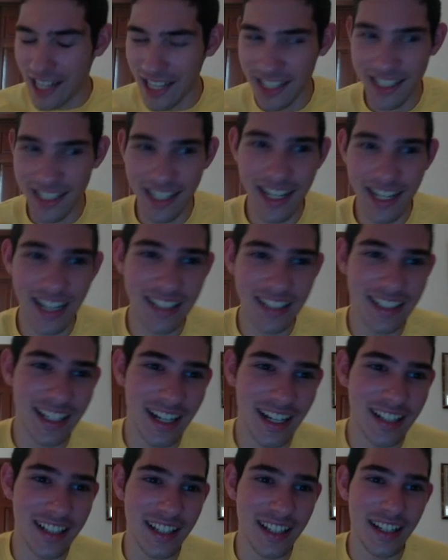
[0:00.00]
they got the
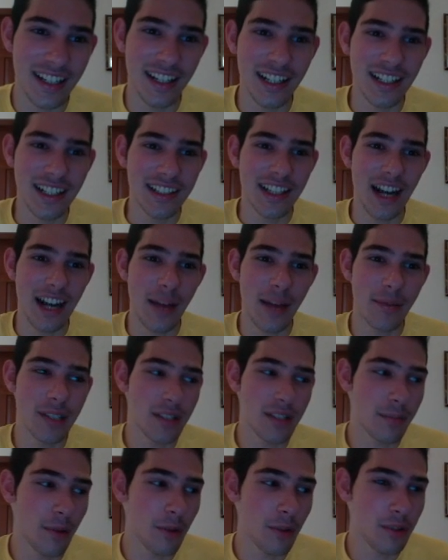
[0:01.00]
idea that I'm
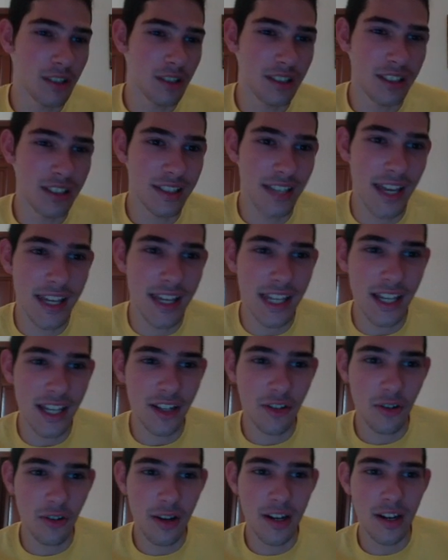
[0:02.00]
supposedly taking
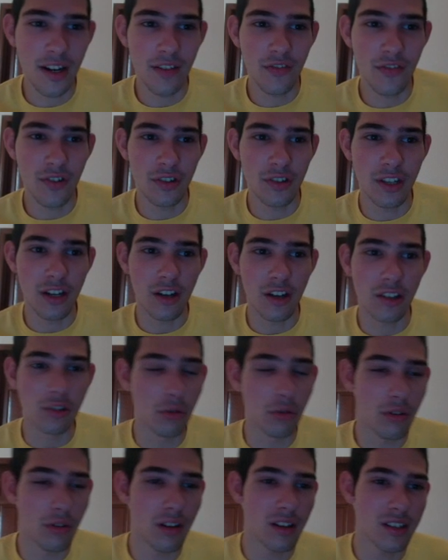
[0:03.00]
credit for their
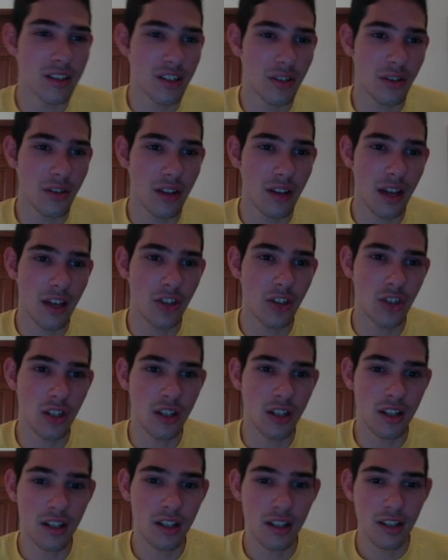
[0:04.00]
glorious
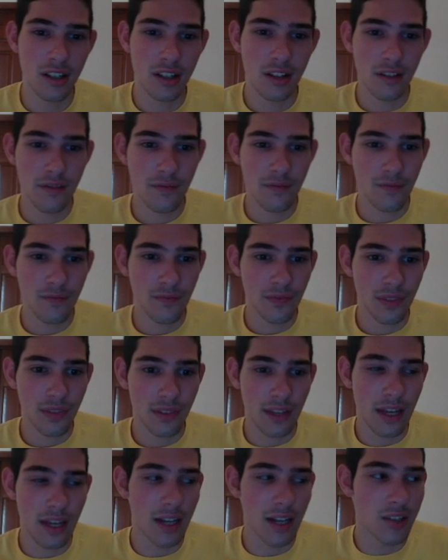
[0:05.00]
creation
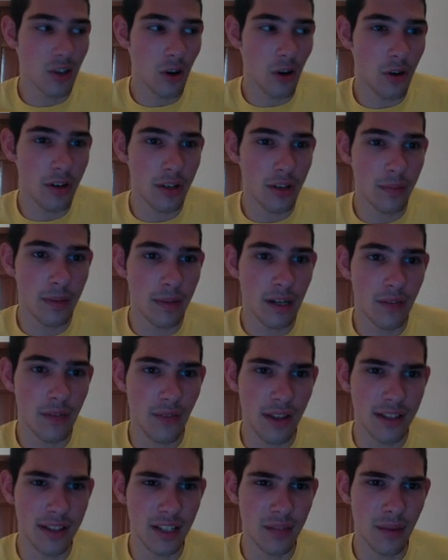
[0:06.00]
that has already been
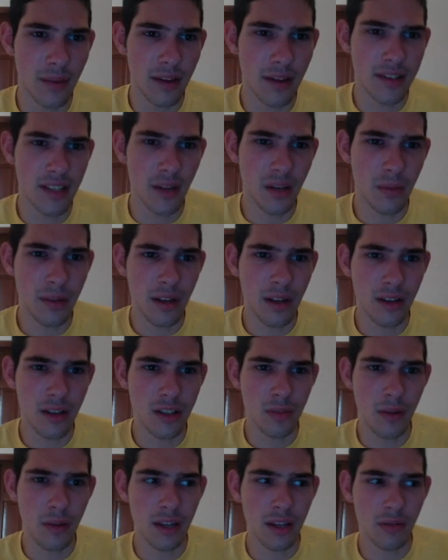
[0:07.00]
invented by someone else,
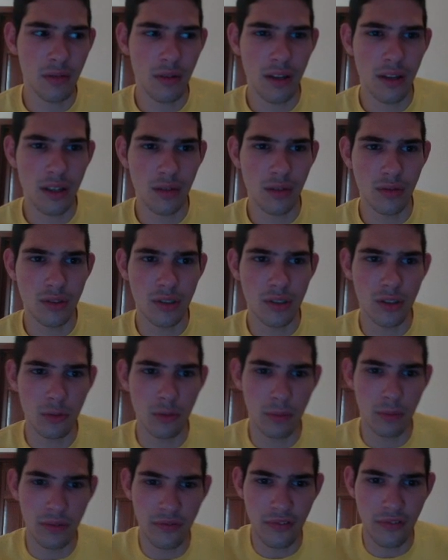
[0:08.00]
by the way, you
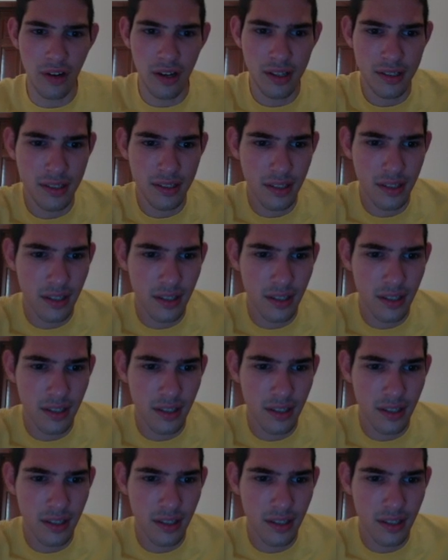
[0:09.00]
stupid fucks.